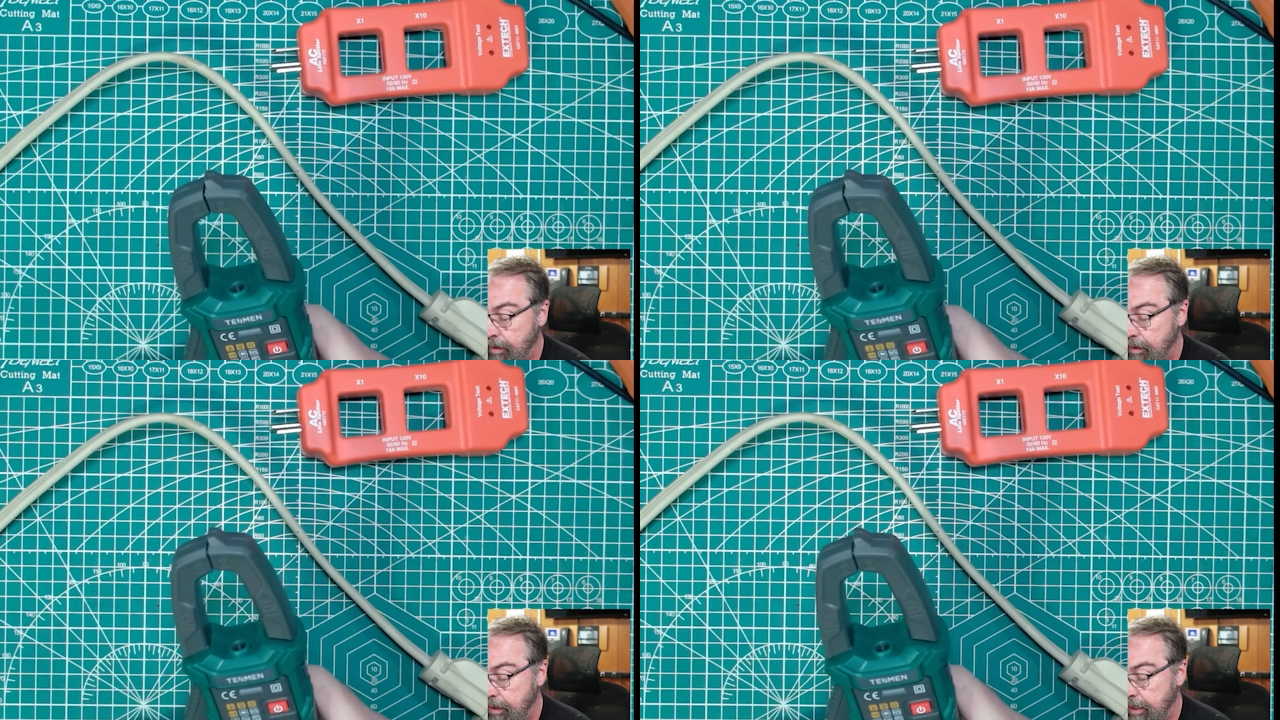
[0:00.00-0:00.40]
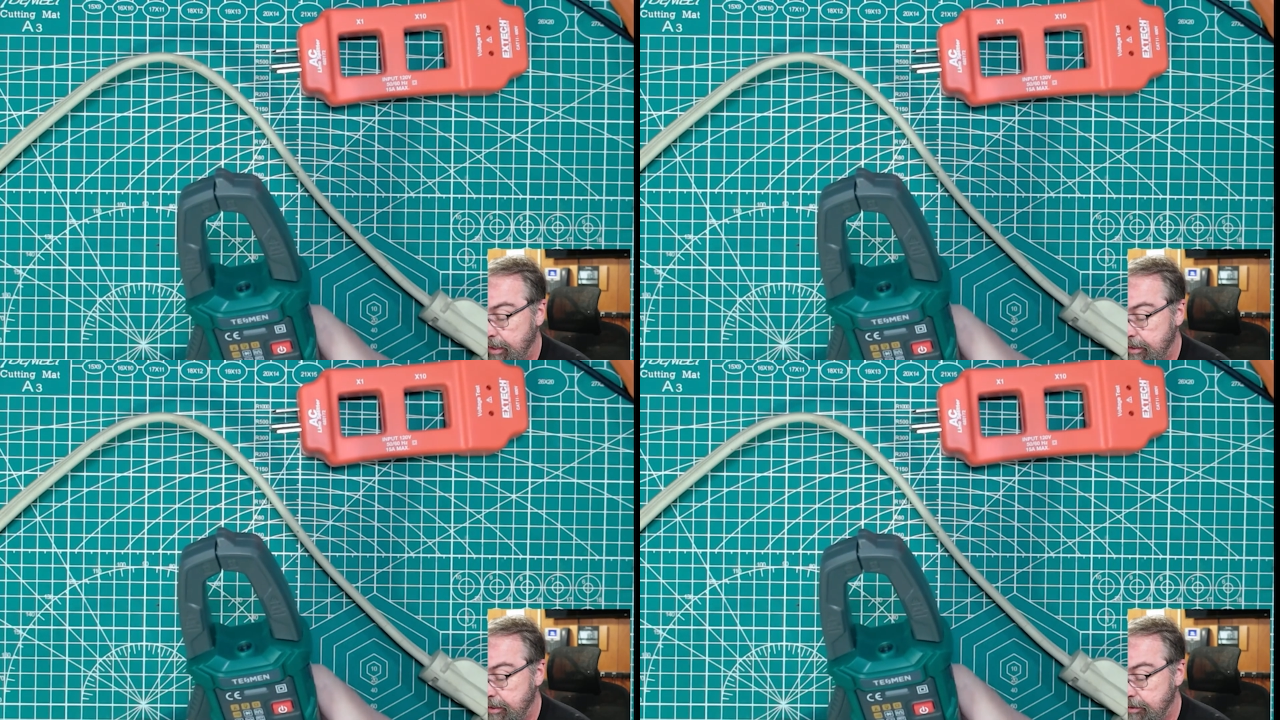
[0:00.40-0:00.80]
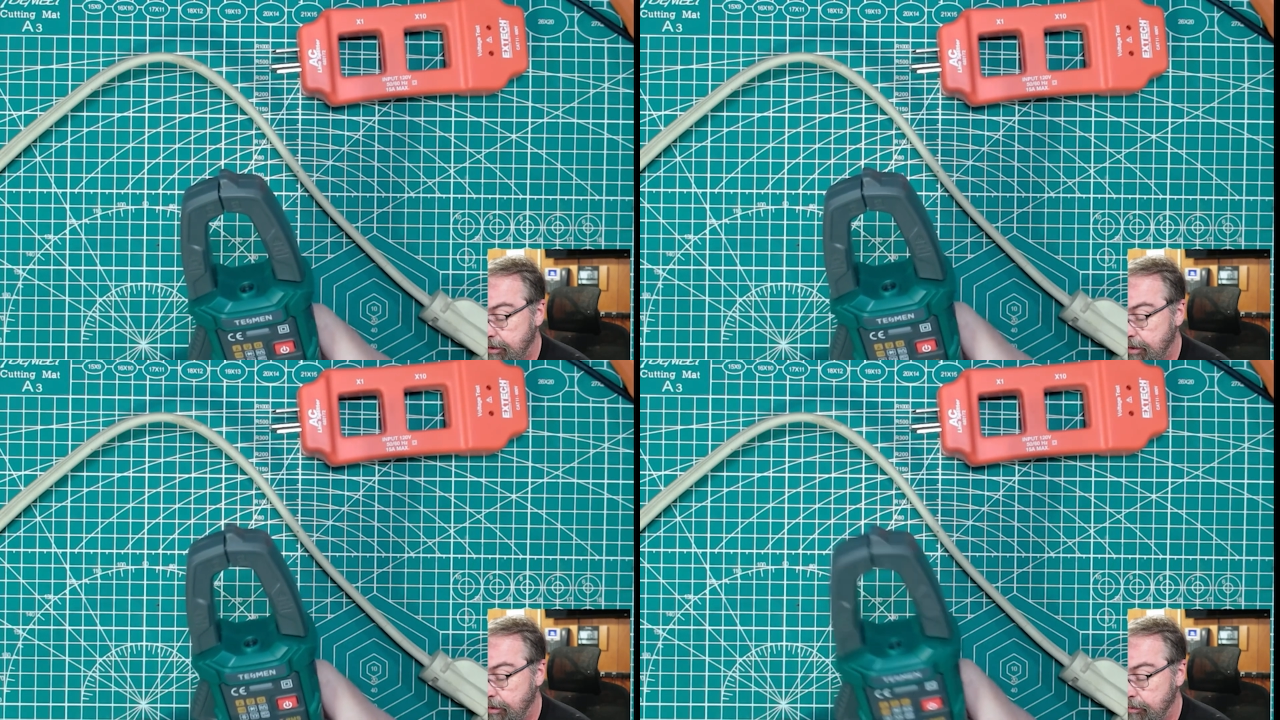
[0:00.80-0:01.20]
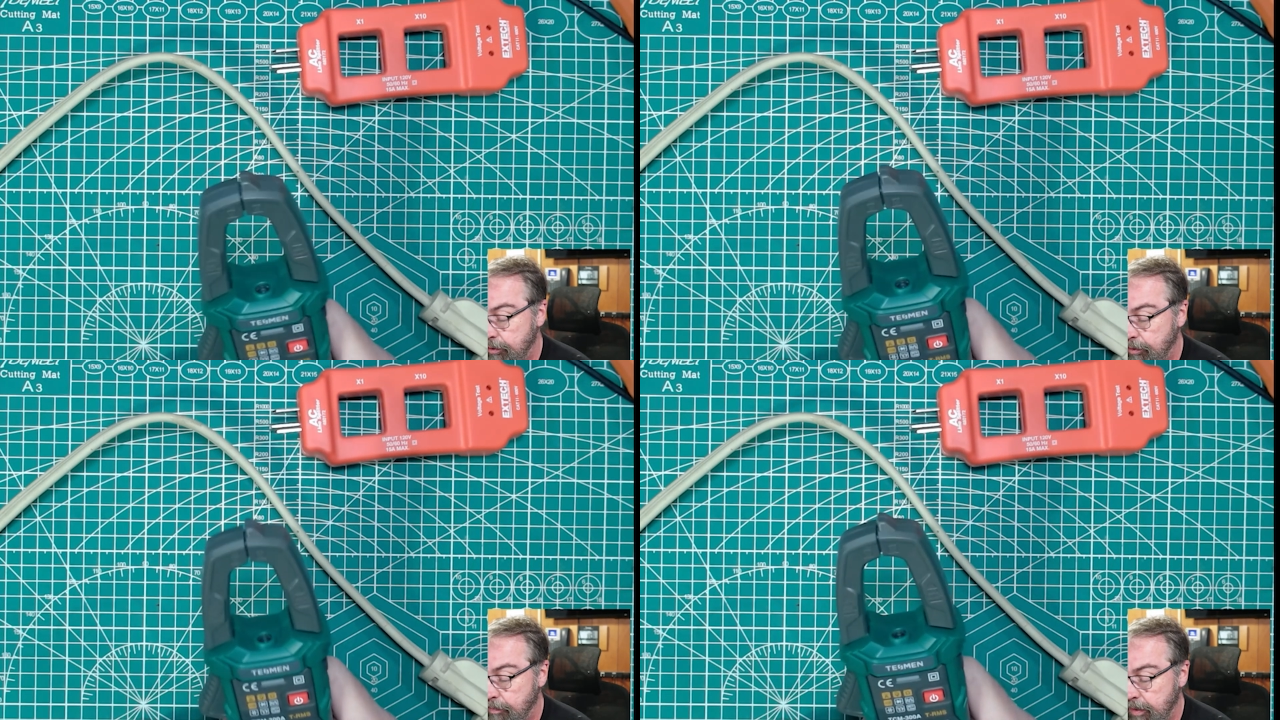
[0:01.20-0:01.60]
And I need to go
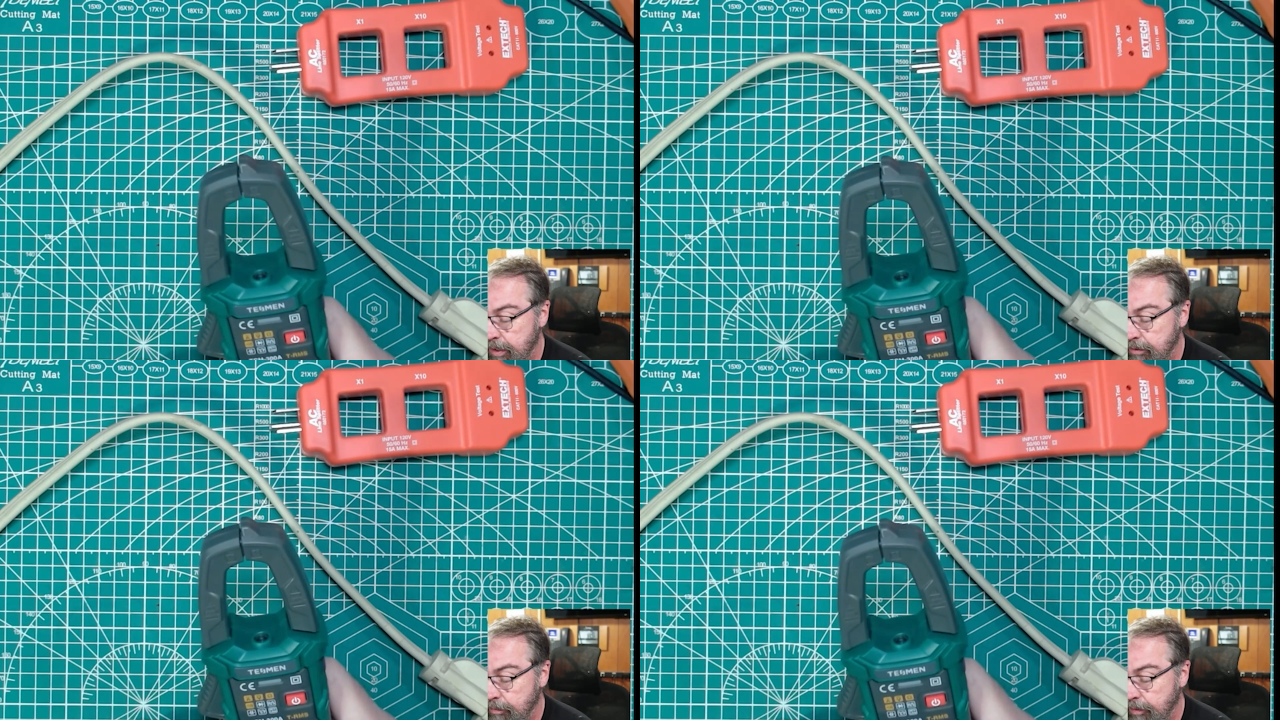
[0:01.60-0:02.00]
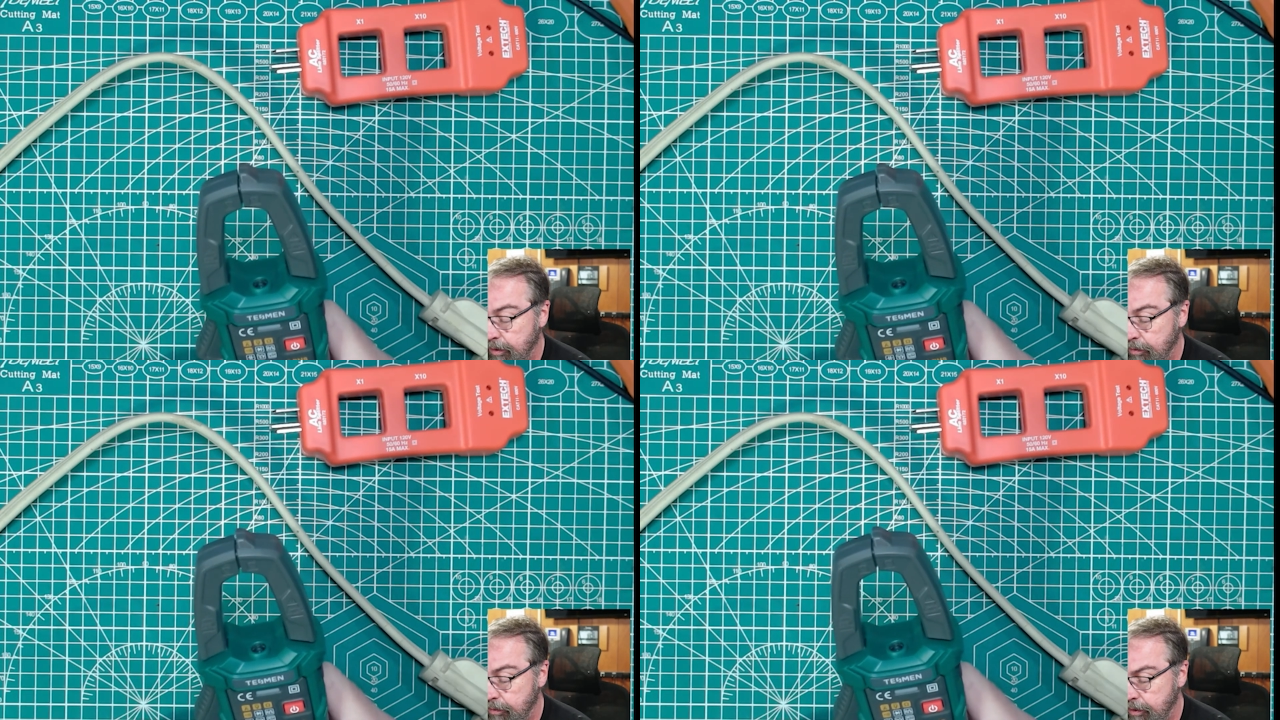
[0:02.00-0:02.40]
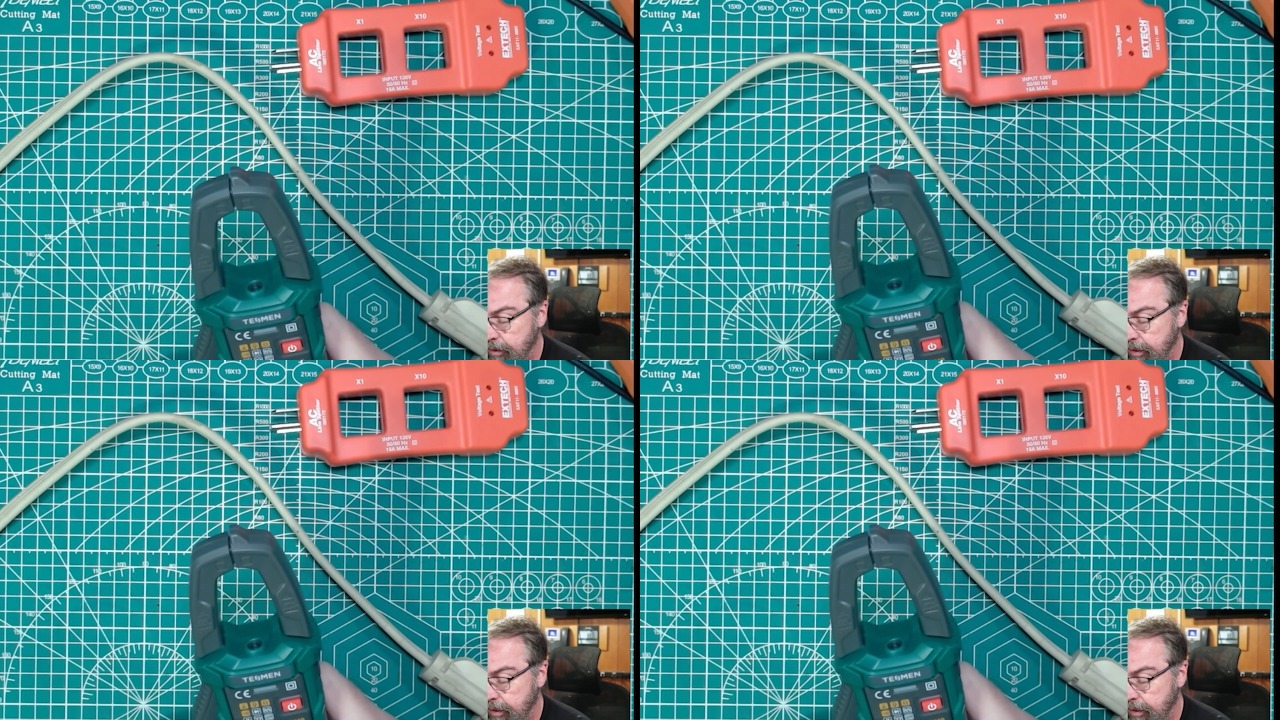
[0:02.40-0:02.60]
to manual mode,